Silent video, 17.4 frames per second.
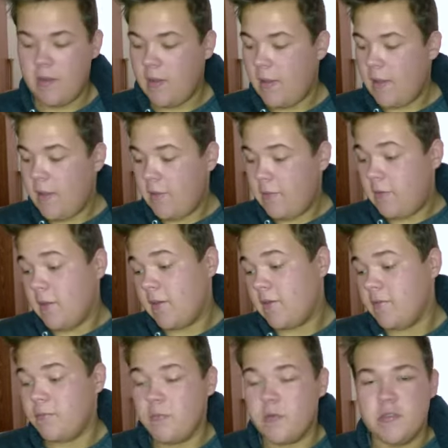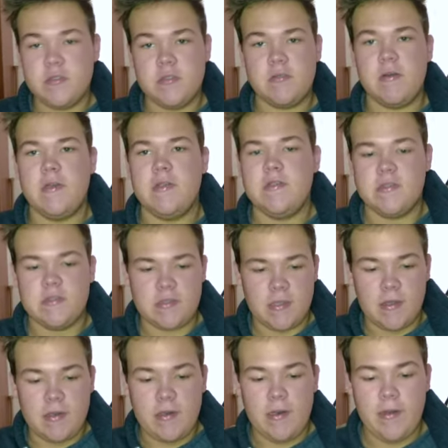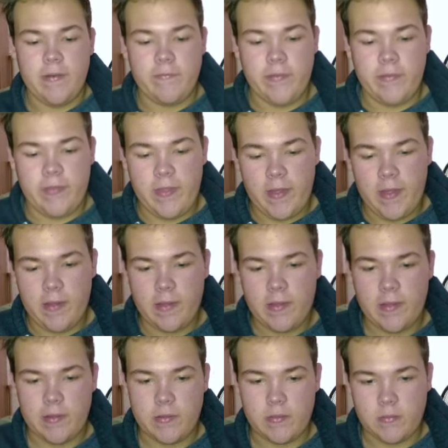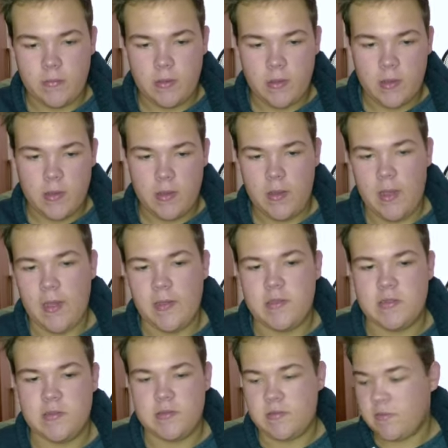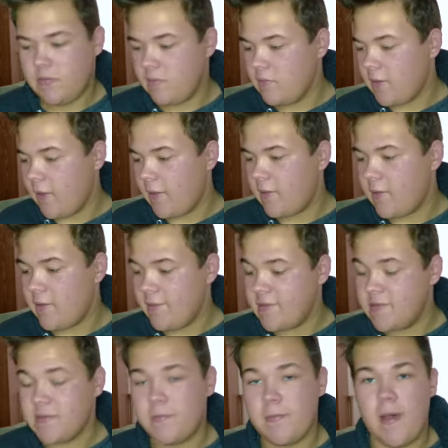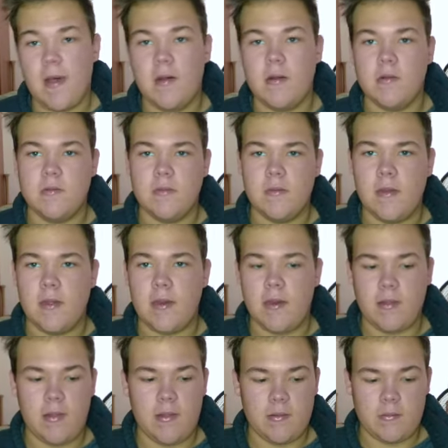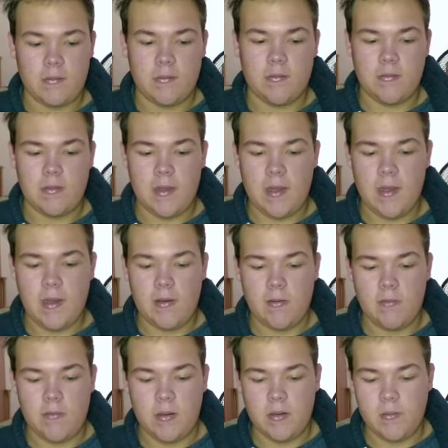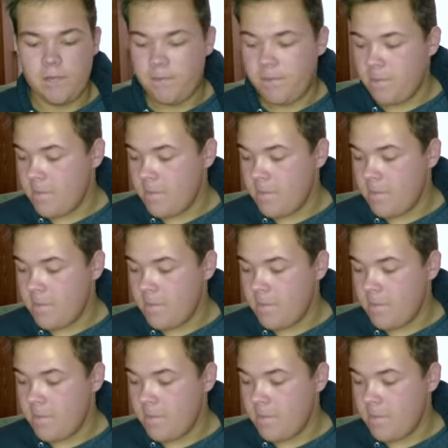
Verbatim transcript: it does moisturize your skin and everything, and I just like the smell, and I like how um,